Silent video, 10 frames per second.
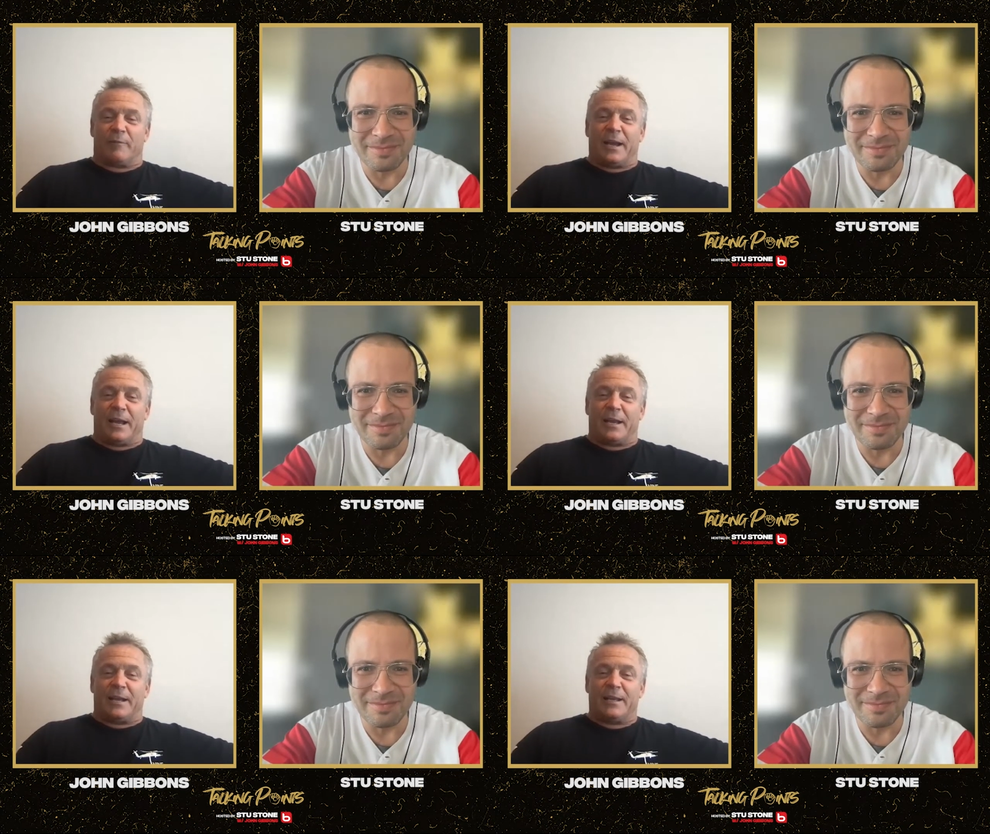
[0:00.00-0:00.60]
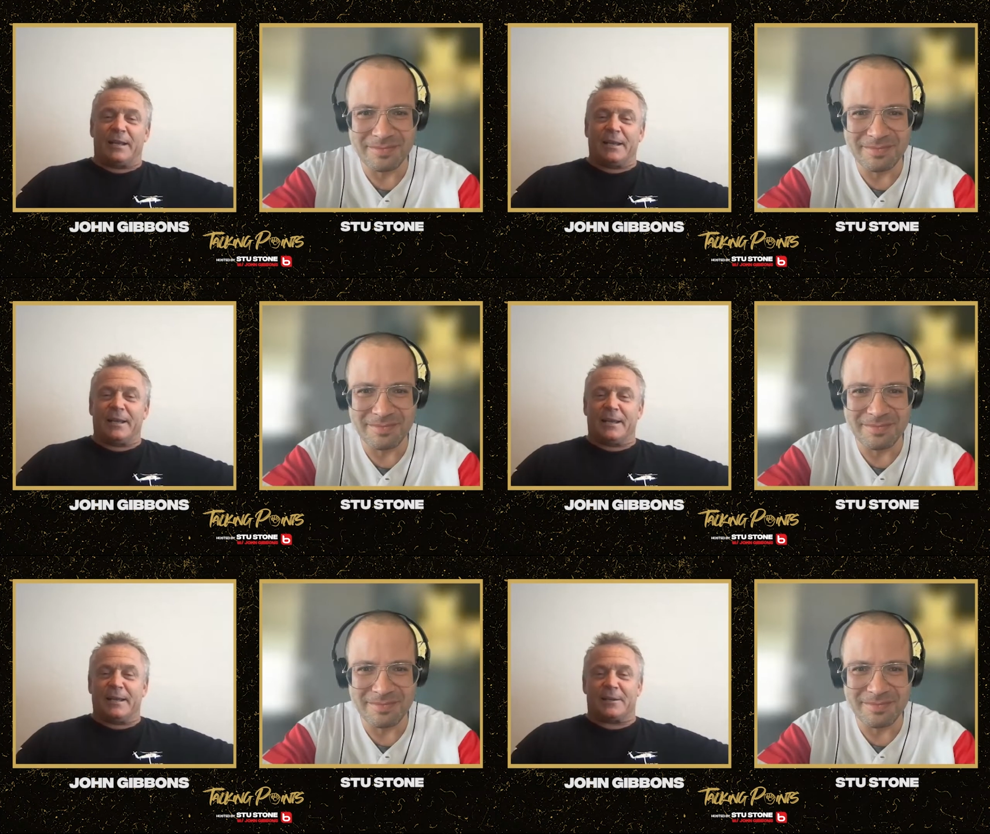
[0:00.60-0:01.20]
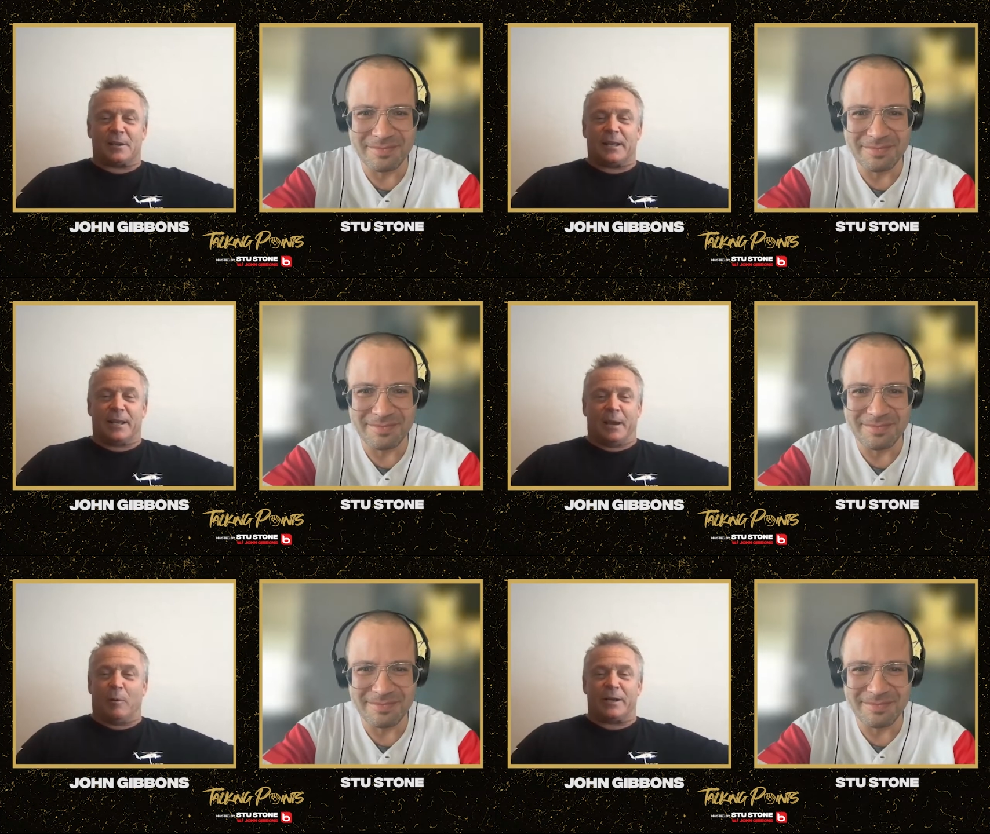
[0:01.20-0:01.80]
Speaker 1: van, so
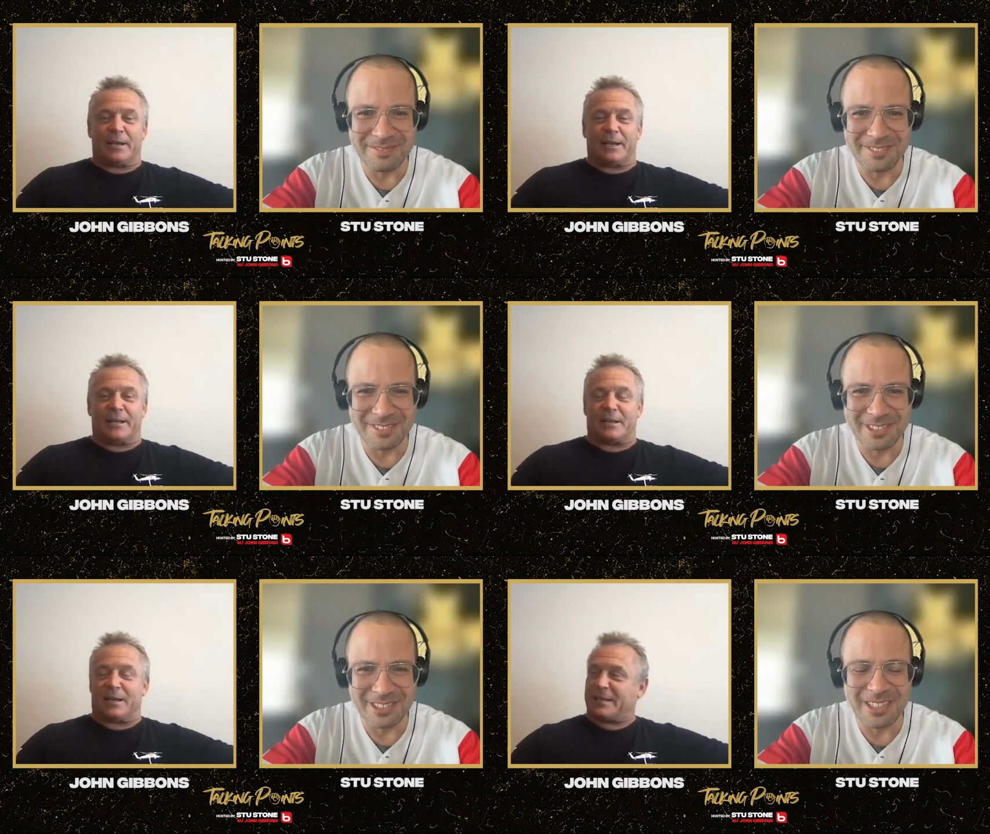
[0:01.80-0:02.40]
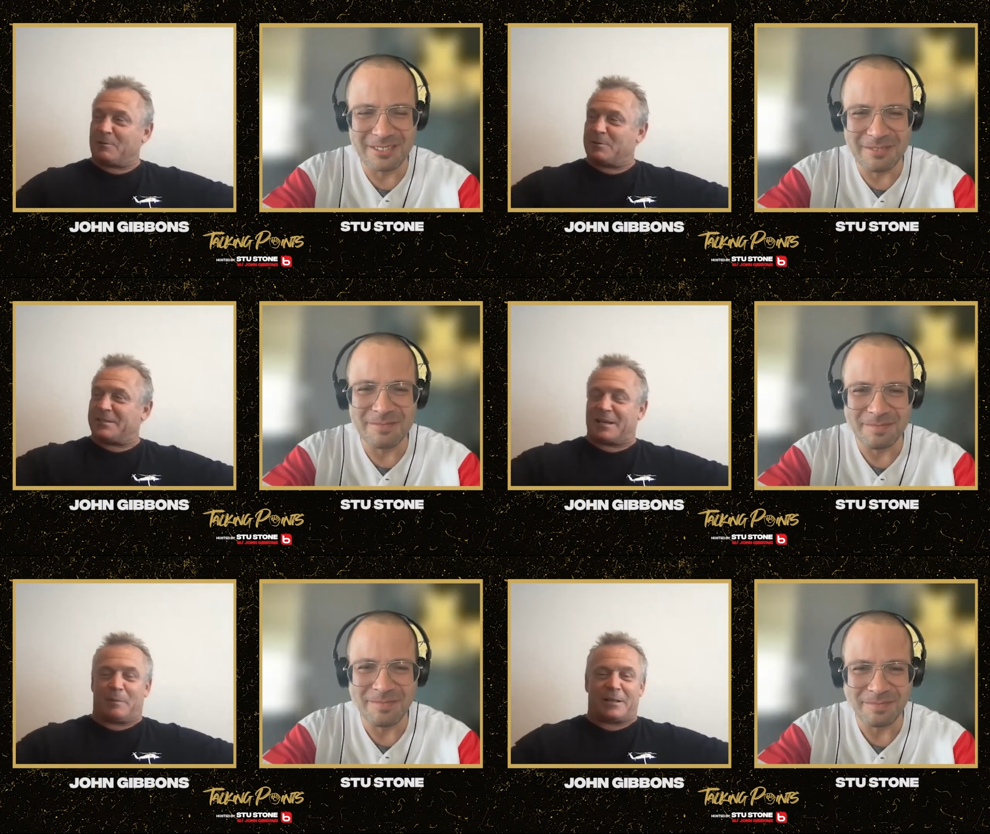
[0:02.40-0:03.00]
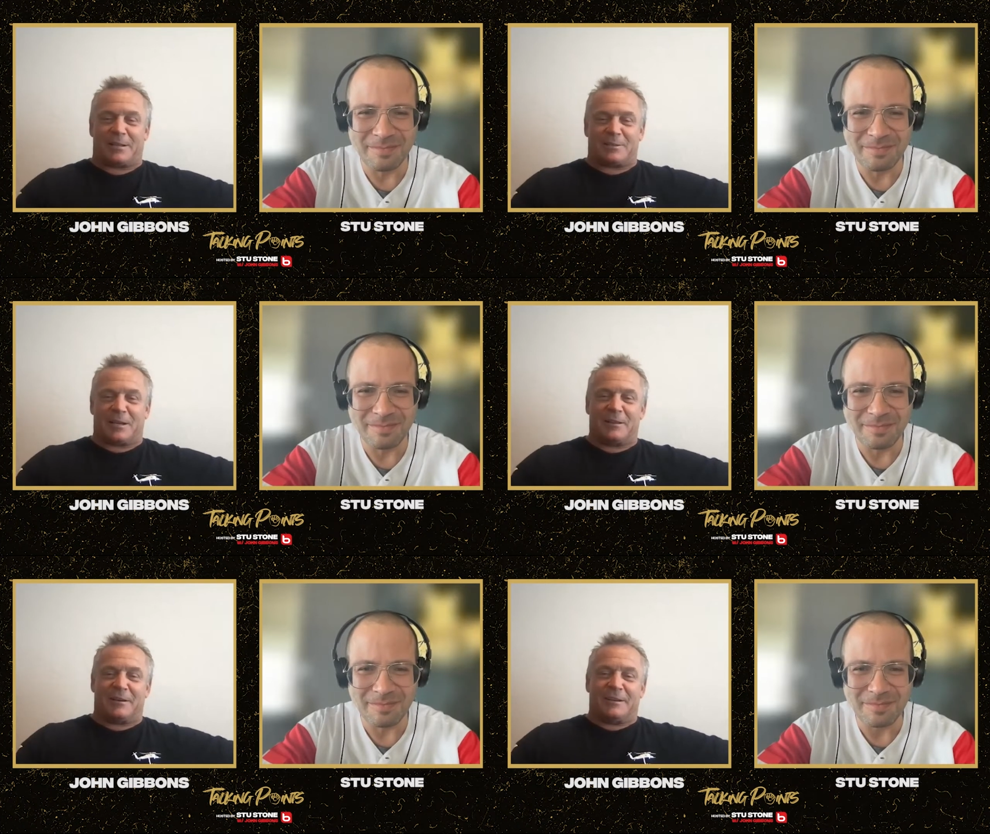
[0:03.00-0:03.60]
he wasn't going to get us. I was just thinking about those
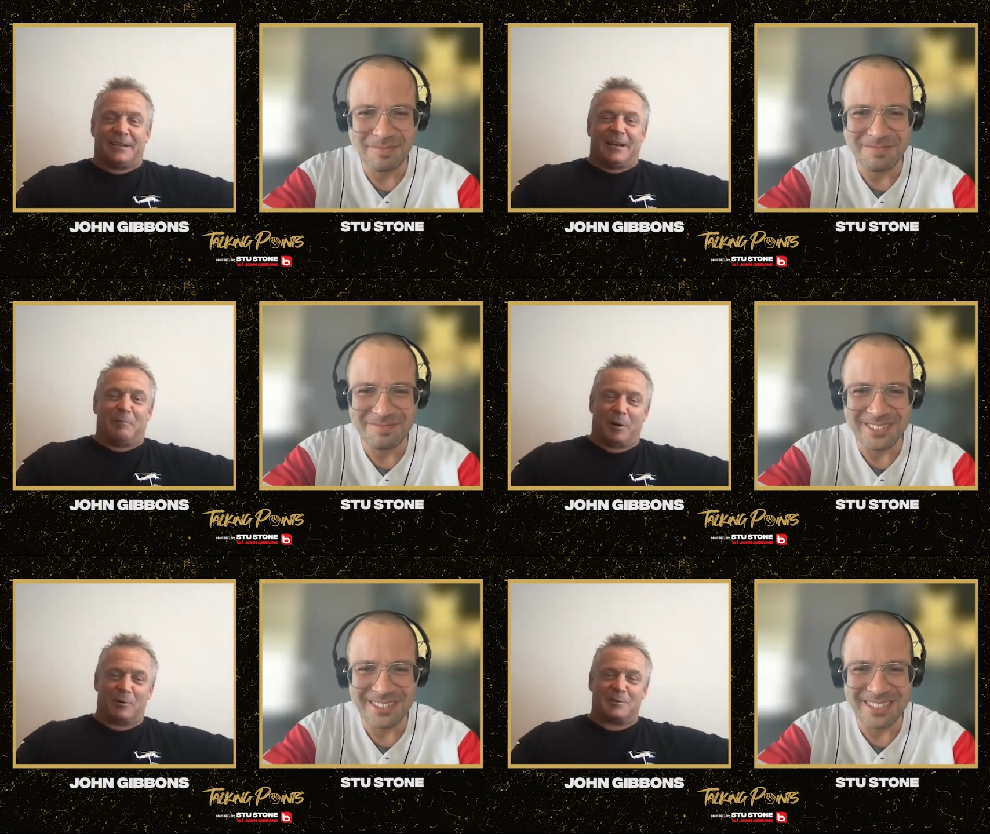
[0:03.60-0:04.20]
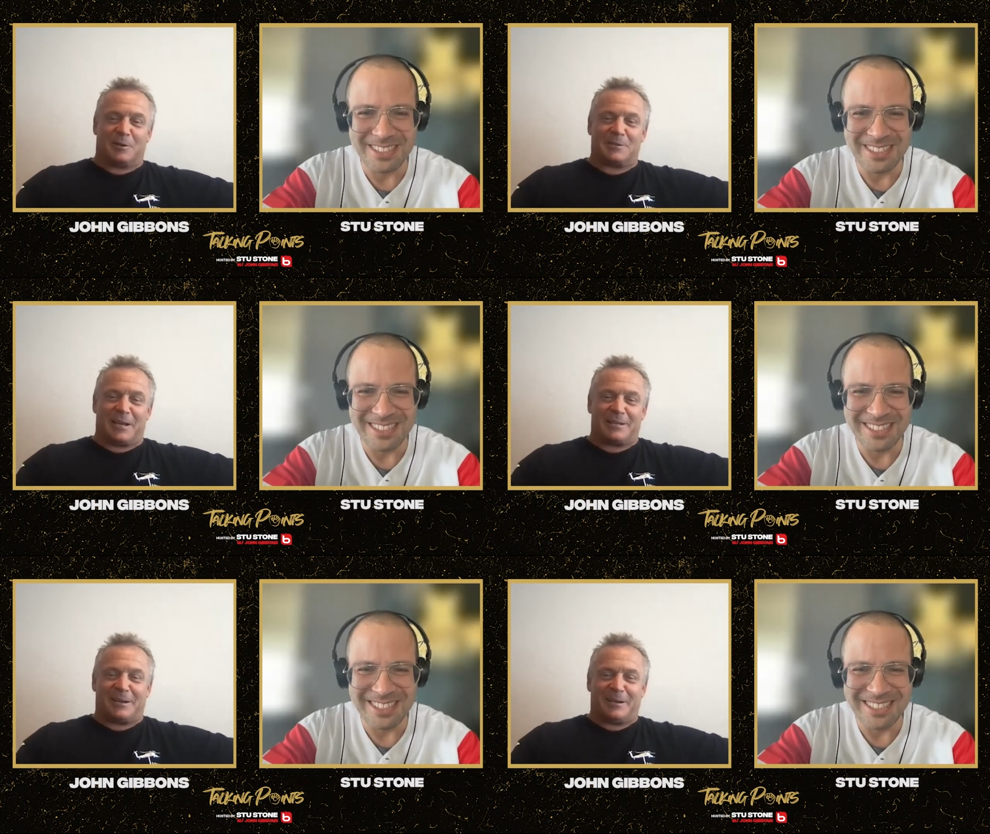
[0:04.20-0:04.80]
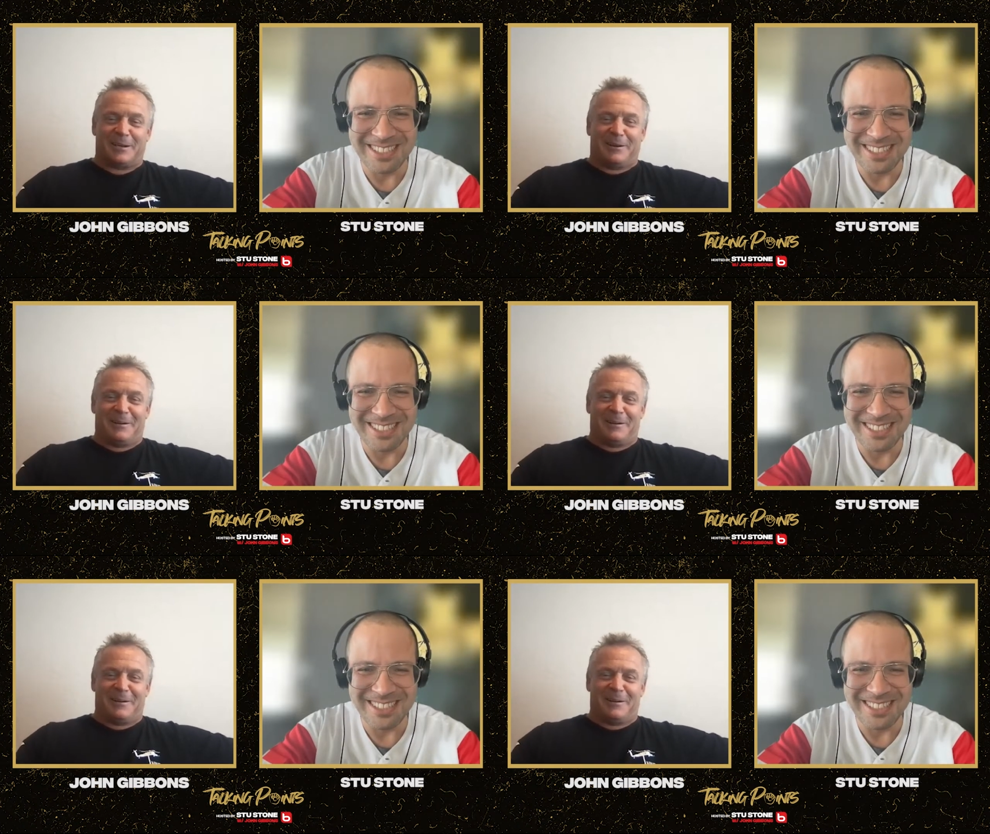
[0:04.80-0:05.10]
other bozos out there. You know,